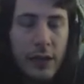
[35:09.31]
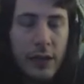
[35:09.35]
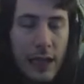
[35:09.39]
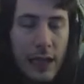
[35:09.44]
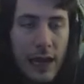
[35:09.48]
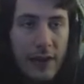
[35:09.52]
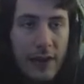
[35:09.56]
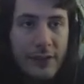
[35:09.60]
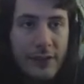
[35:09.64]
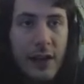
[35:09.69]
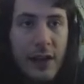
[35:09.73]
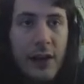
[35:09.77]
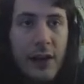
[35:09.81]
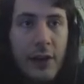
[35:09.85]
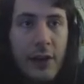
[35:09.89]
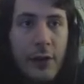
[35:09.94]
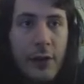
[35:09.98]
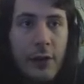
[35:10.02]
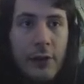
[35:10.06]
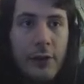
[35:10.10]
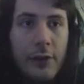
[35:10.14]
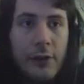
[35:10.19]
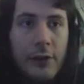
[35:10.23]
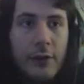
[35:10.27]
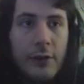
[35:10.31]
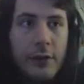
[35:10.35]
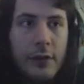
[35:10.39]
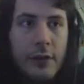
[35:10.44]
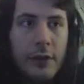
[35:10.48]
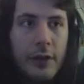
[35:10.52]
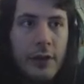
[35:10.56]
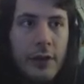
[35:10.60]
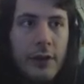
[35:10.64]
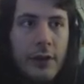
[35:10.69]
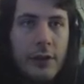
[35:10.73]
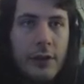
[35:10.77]
Last I heard,
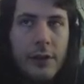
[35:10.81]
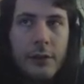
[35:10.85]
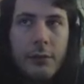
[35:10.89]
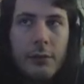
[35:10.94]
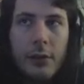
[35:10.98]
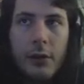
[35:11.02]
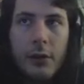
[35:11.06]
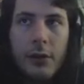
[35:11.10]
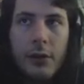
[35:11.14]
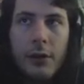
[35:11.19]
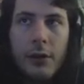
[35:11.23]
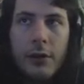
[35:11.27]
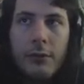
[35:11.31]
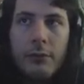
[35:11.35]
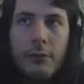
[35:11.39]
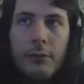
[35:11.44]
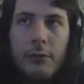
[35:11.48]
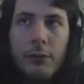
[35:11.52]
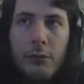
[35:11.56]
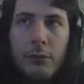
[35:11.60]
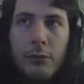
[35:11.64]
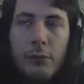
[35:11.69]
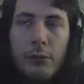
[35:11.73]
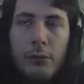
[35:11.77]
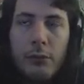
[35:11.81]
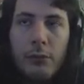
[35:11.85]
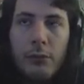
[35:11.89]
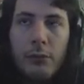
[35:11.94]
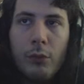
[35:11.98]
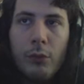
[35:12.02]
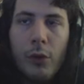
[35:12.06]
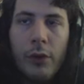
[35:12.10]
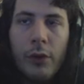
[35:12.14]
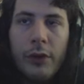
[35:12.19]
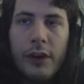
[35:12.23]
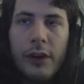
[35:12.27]
the current
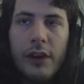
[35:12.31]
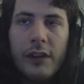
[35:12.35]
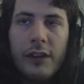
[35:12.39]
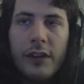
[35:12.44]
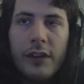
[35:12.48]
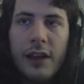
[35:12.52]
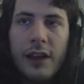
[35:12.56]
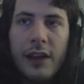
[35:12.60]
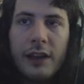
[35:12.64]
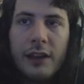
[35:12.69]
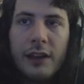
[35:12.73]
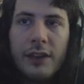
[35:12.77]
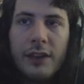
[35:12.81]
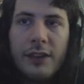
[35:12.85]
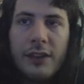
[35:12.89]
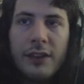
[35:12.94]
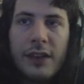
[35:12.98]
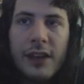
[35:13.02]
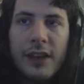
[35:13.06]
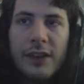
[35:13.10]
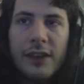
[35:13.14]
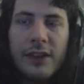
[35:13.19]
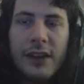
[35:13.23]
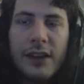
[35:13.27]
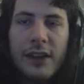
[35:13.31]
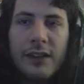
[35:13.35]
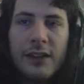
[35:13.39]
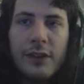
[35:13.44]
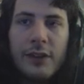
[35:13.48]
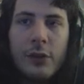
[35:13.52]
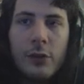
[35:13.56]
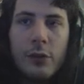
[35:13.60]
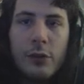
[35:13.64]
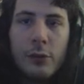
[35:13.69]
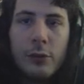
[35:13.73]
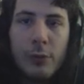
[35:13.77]
working title is the
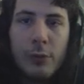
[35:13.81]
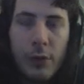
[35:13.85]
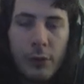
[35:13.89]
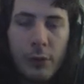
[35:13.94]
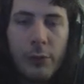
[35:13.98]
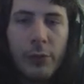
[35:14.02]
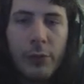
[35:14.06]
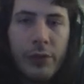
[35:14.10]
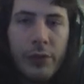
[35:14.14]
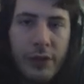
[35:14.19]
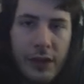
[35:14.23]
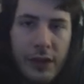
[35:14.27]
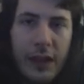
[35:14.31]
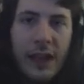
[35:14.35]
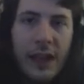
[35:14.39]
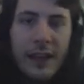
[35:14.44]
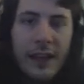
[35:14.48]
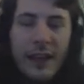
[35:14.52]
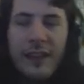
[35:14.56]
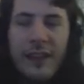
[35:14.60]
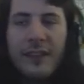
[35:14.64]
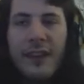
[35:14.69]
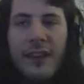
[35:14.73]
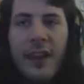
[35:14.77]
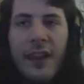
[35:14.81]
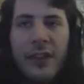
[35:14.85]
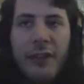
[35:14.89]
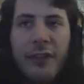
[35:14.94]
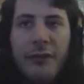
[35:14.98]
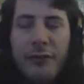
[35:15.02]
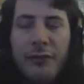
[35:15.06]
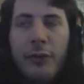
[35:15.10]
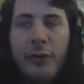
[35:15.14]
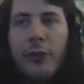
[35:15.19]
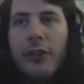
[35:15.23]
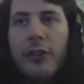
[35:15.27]
SA2, but that's not the
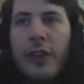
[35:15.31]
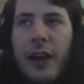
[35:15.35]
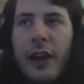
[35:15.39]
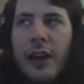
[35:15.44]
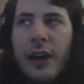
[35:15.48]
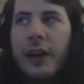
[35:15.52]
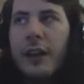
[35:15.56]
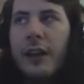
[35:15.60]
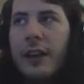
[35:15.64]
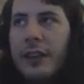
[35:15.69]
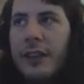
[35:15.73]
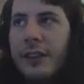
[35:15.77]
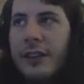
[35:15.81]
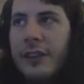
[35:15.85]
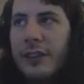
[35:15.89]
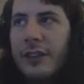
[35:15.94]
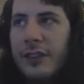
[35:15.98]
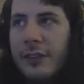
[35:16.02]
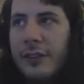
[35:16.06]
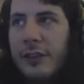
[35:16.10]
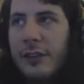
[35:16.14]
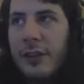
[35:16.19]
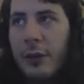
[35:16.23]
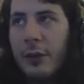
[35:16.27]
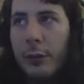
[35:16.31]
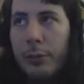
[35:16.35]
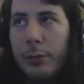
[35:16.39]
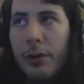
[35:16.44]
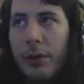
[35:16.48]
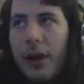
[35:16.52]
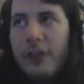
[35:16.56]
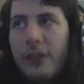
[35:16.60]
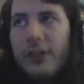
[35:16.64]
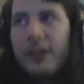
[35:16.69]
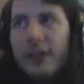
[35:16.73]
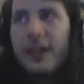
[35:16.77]
full title. That's just,
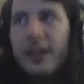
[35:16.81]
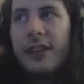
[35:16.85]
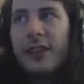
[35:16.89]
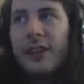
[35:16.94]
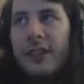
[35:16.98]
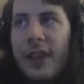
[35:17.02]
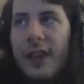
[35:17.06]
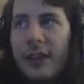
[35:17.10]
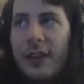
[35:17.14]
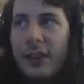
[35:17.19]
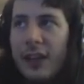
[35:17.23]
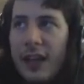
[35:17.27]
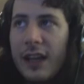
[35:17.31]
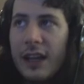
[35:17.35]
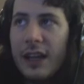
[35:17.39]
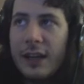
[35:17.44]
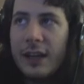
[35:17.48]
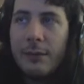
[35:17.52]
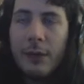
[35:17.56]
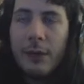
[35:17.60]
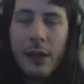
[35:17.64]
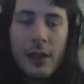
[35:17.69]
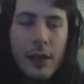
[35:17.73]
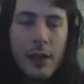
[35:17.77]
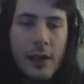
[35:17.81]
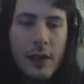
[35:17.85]
project has to have a name.